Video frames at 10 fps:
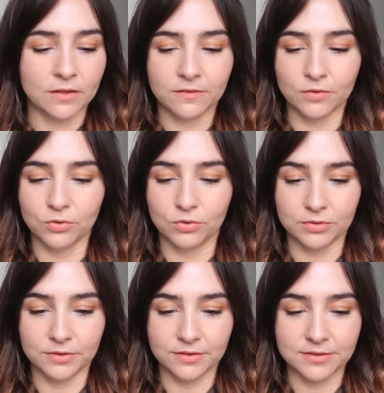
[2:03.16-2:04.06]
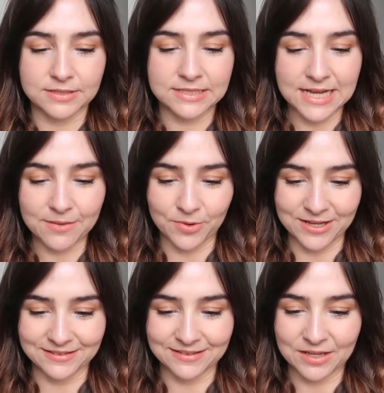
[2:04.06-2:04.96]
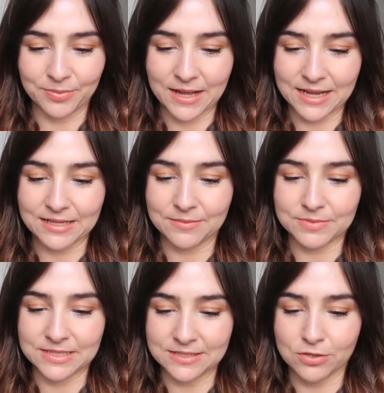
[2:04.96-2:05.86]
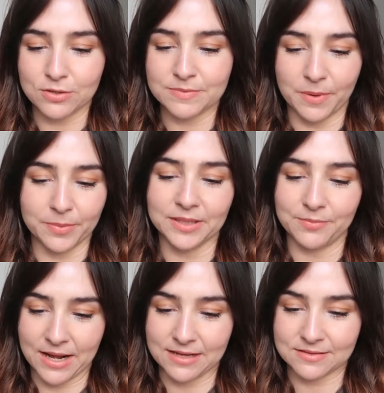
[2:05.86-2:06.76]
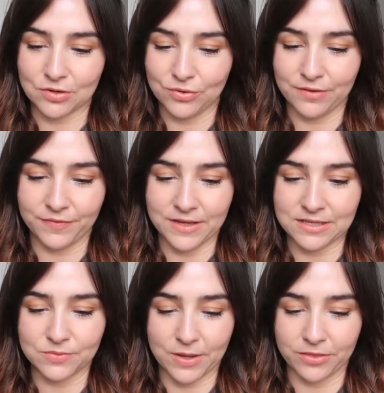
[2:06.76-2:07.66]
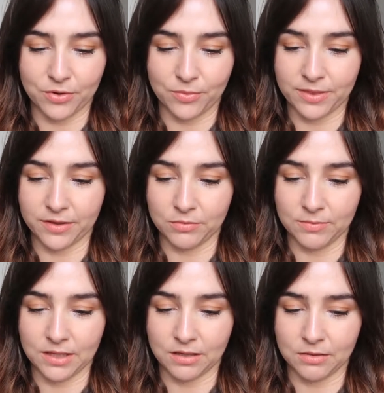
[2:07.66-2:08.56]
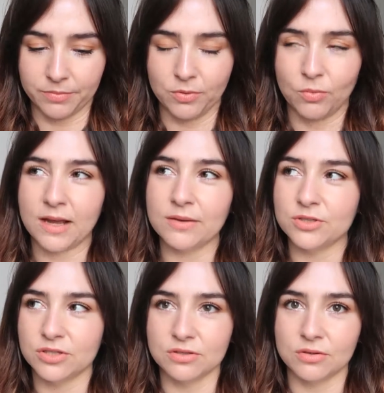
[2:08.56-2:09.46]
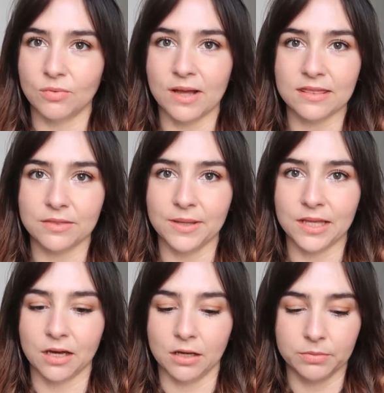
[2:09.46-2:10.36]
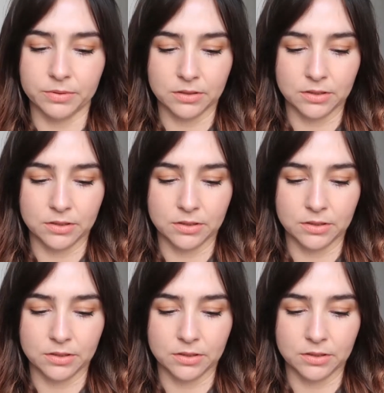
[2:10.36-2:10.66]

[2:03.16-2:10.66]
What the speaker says: So step 1, apply detox bubbling mask on the face with or without makeup. Why would you do it with makeup?